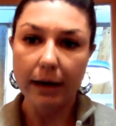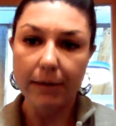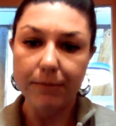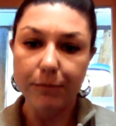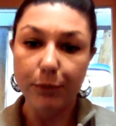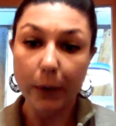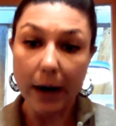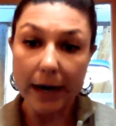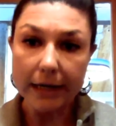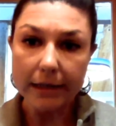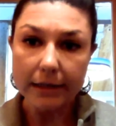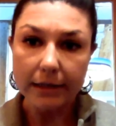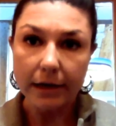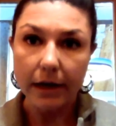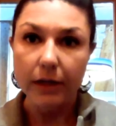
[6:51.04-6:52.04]

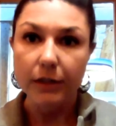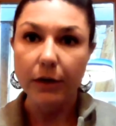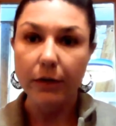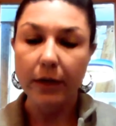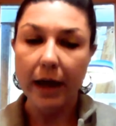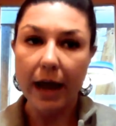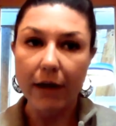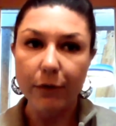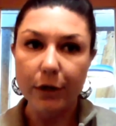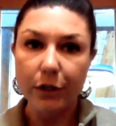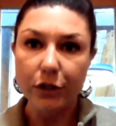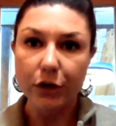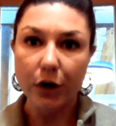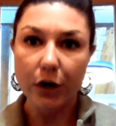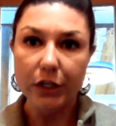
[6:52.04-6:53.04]
price, so the average
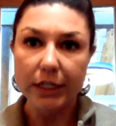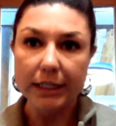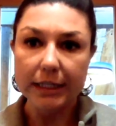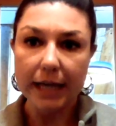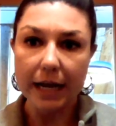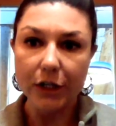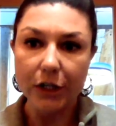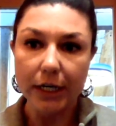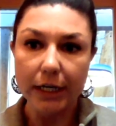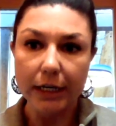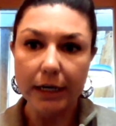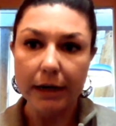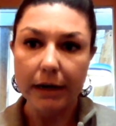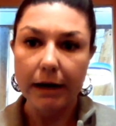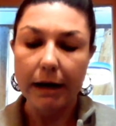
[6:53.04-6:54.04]
charging session,
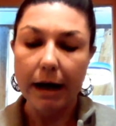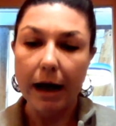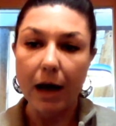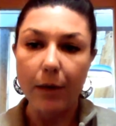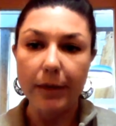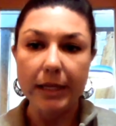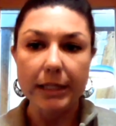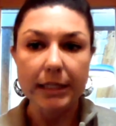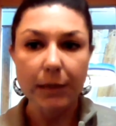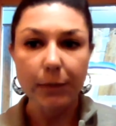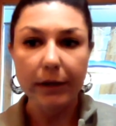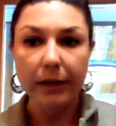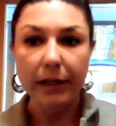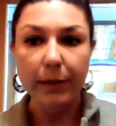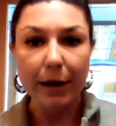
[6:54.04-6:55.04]
it's
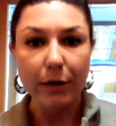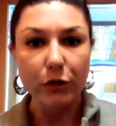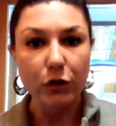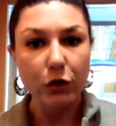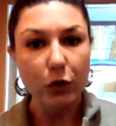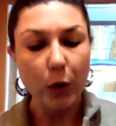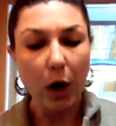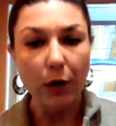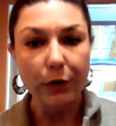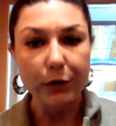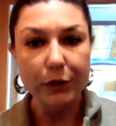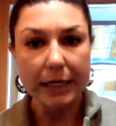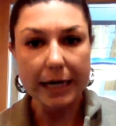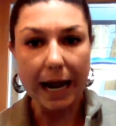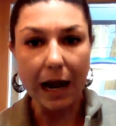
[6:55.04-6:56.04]
typically about $2
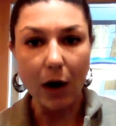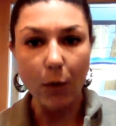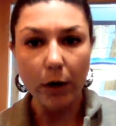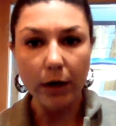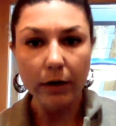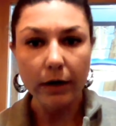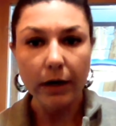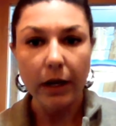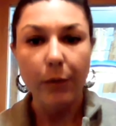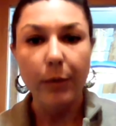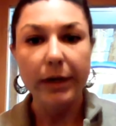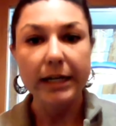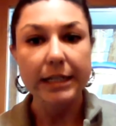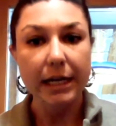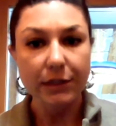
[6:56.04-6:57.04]
an hour, but
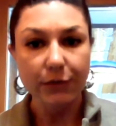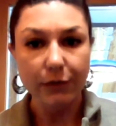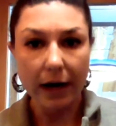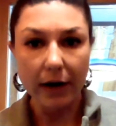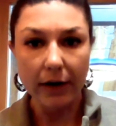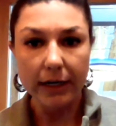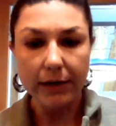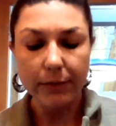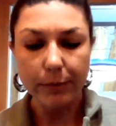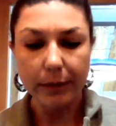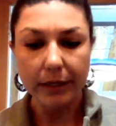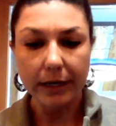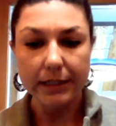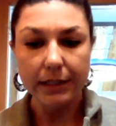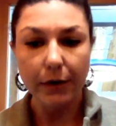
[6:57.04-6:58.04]
it does vary
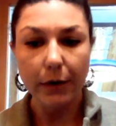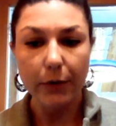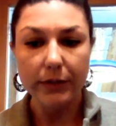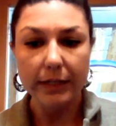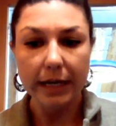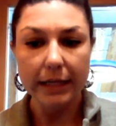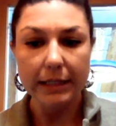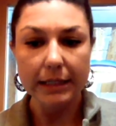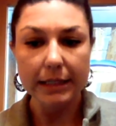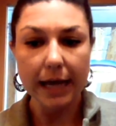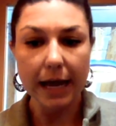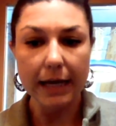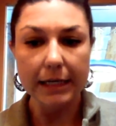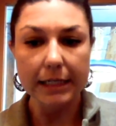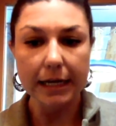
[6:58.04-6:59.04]
because the host can
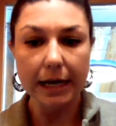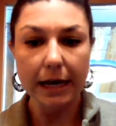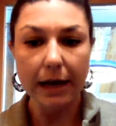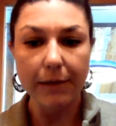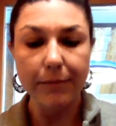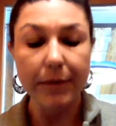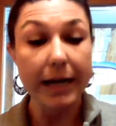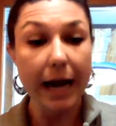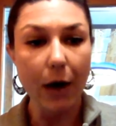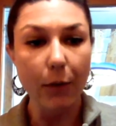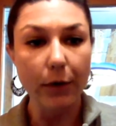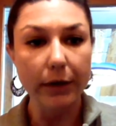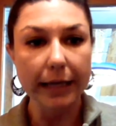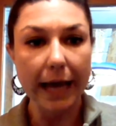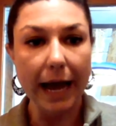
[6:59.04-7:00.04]
set an
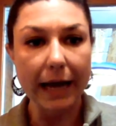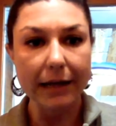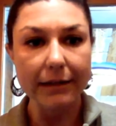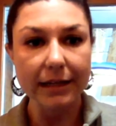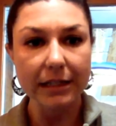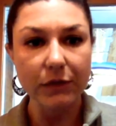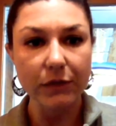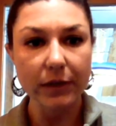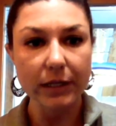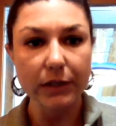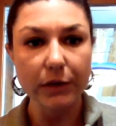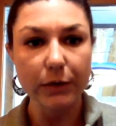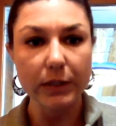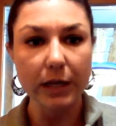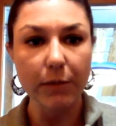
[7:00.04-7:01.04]
hourly access fee.
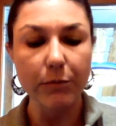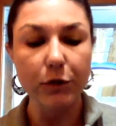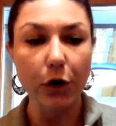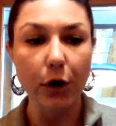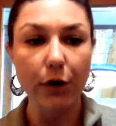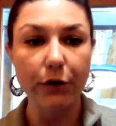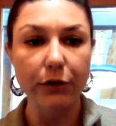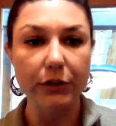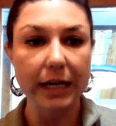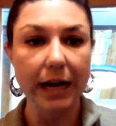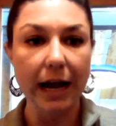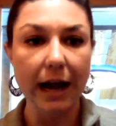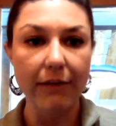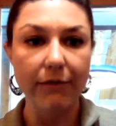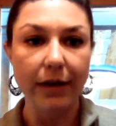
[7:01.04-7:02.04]
So some chargers that
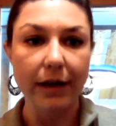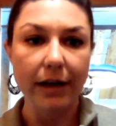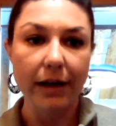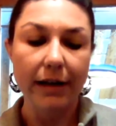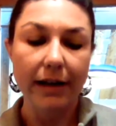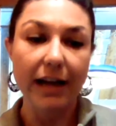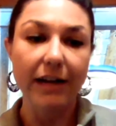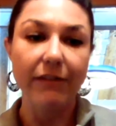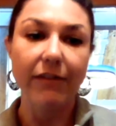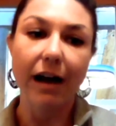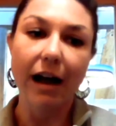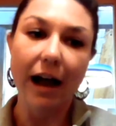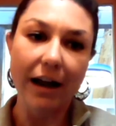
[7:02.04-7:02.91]
have kind of a higher